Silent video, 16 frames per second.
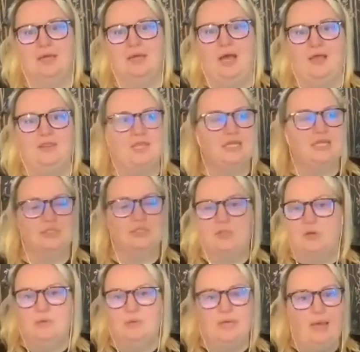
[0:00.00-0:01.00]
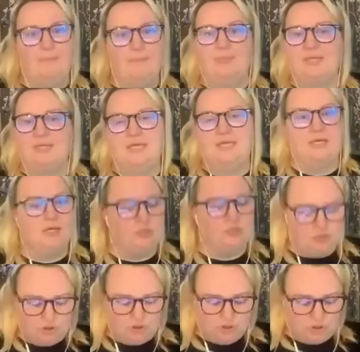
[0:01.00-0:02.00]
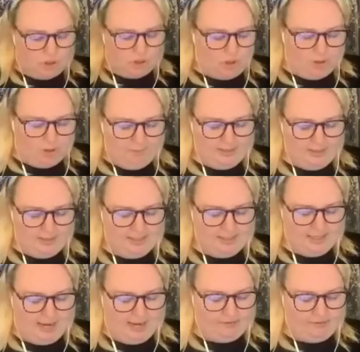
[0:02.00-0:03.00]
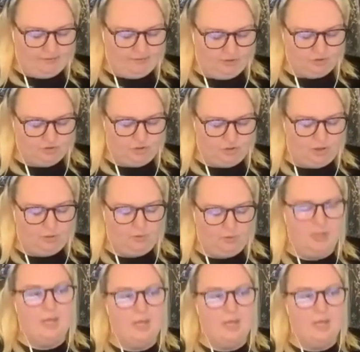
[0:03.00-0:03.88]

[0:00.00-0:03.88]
and things don't get busy and just completely out of control.